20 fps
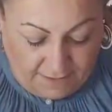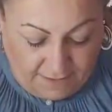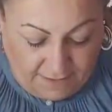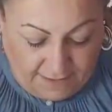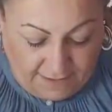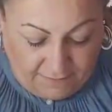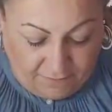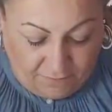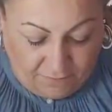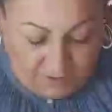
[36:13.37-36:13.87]

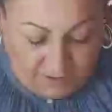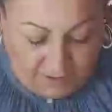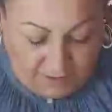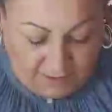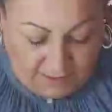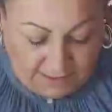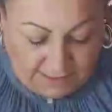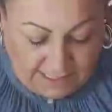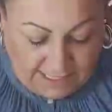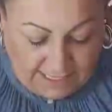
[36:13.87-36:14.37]
the
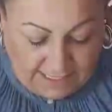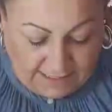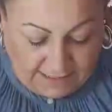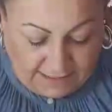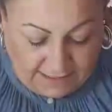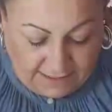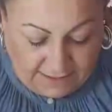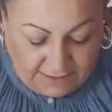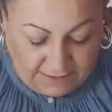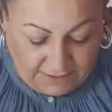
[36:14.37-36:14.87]
width is
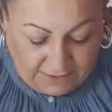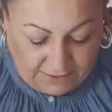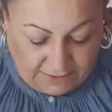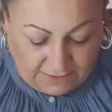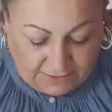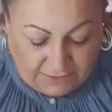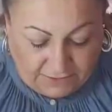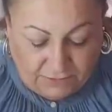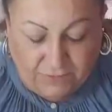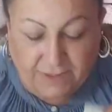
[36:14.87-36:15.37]
like
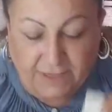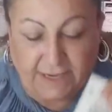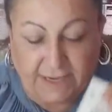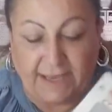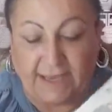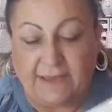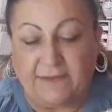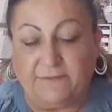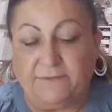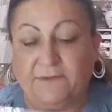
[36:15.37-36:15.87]

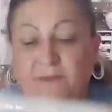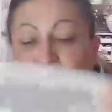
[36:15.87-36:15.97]
2.5.